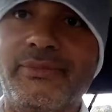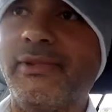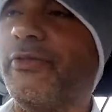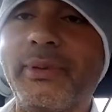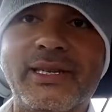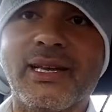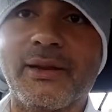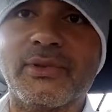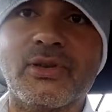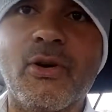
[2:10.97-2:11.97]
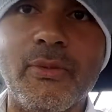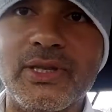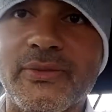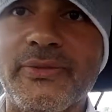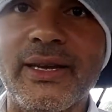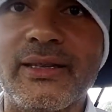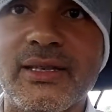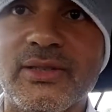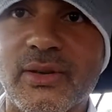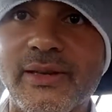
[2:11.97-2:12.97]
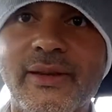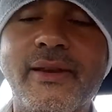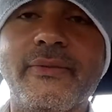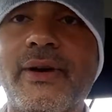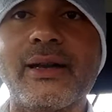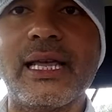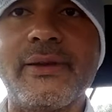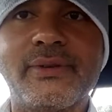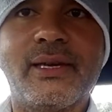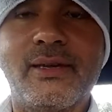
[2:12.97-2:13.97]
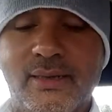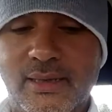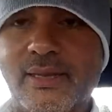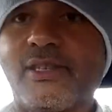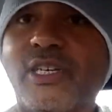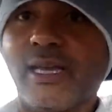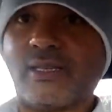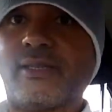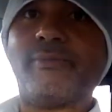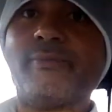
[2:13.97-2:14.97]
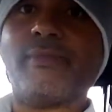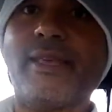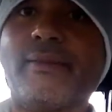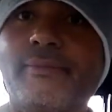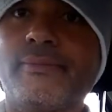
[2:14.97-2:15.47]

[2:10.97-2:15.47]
everybody's heart was always referred to as on the far left of the chest, there.